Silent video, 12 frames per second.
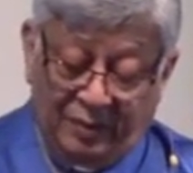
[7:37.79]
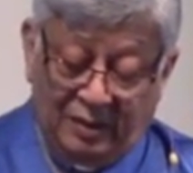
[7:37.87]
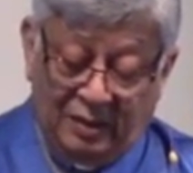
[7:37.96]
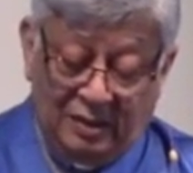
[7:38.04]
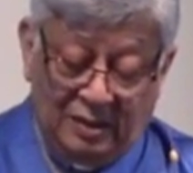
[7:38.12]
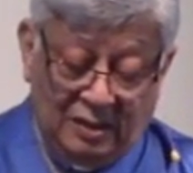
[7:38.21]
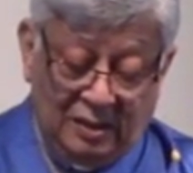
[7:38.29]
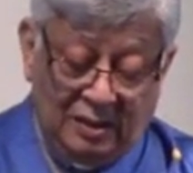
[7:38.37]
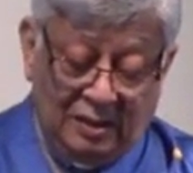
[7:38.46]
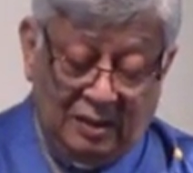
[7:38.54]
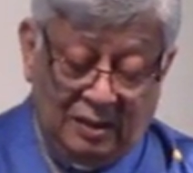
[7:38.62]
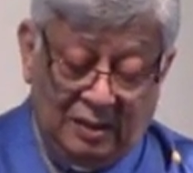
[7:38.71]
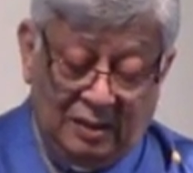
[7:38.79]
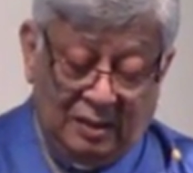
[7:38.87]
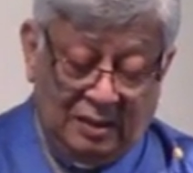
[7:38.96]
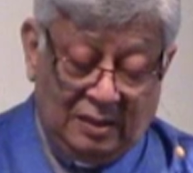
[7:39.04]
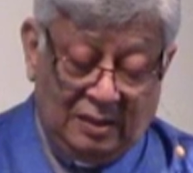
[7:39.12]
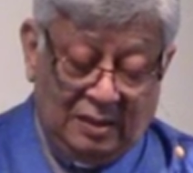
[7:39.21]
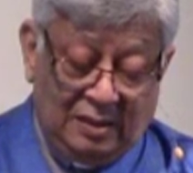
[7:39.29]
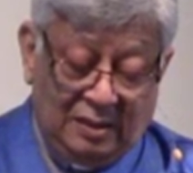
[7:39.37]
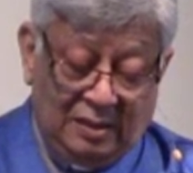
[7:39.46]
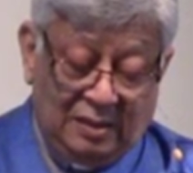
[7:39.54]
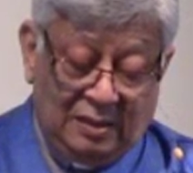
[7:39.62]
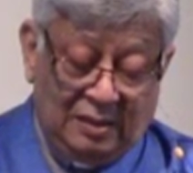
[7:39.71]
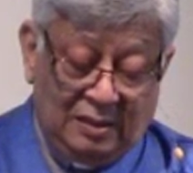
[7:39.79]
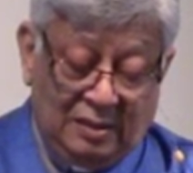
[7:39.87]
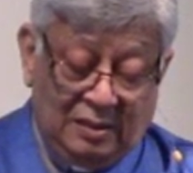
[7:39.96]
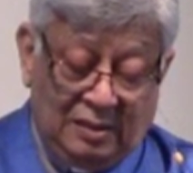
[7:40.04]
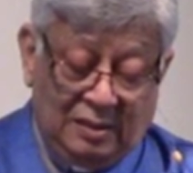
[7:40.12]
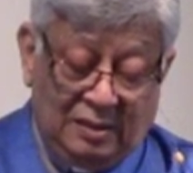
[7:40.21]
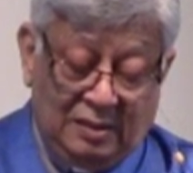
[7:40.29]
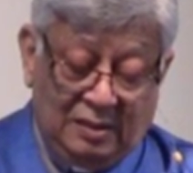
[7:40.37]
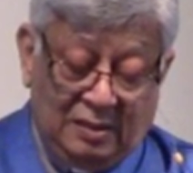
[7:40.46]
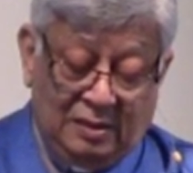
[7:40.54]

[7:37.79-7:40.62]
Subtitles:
(no one is talking)